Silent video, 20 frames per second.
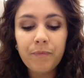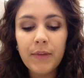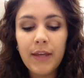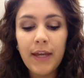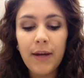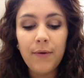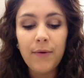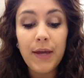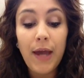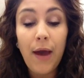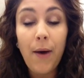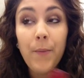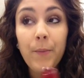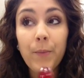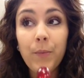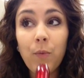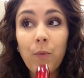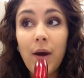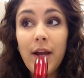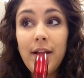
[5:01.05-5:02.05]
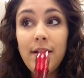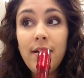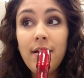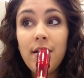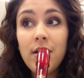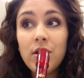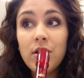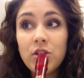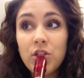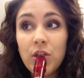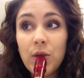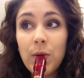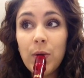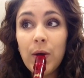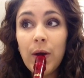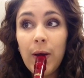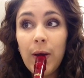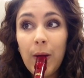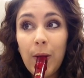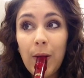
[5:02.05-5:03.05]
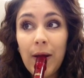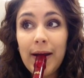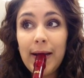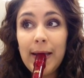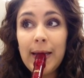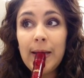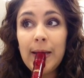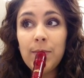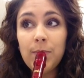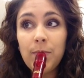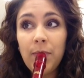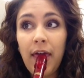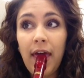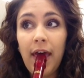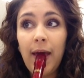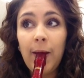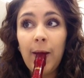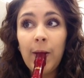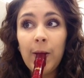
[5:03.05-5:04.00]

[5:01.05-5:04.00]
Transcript: Here we go. 1, 2, ready, play.